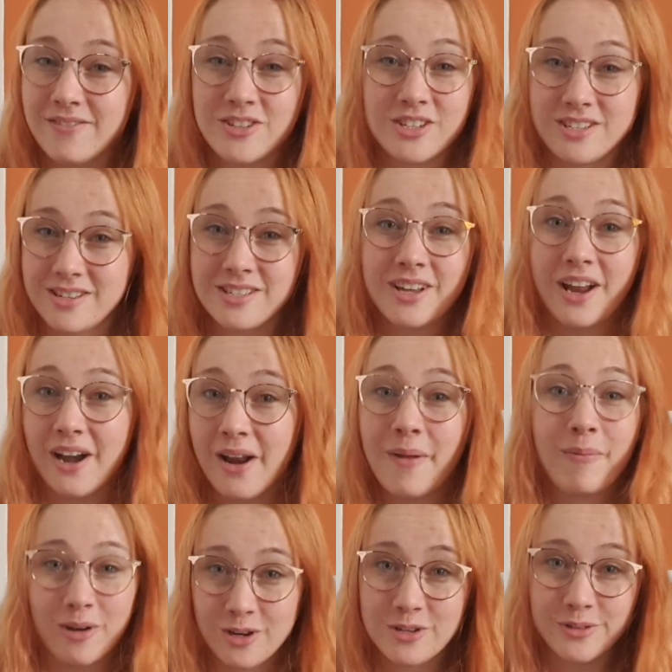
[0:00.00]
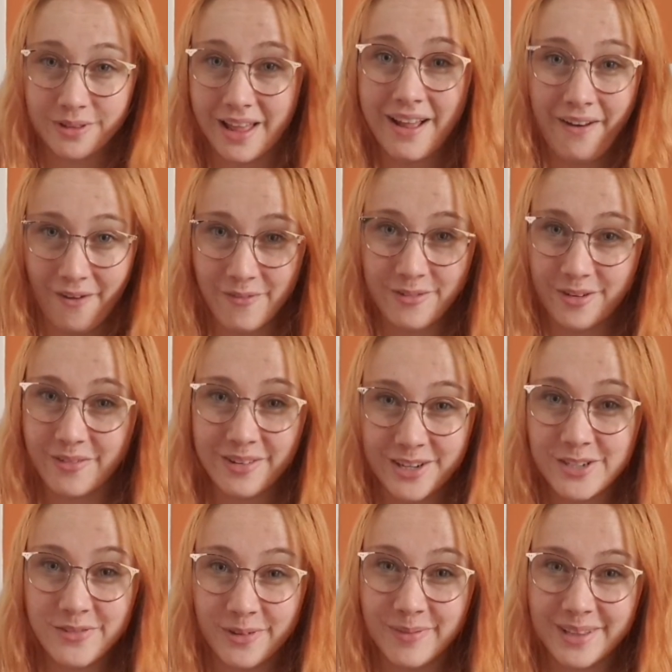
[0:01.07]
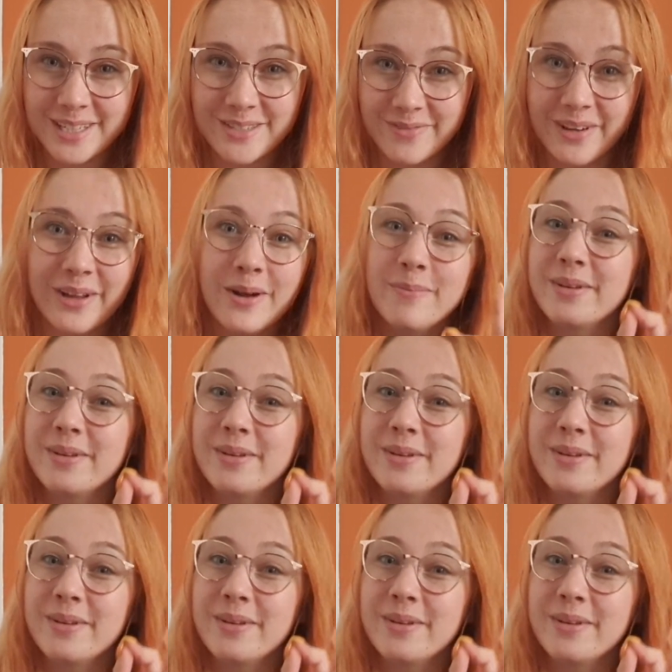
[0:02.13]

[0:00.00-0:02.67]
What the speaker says: just decided I'm gonna do that after I finish filming this video,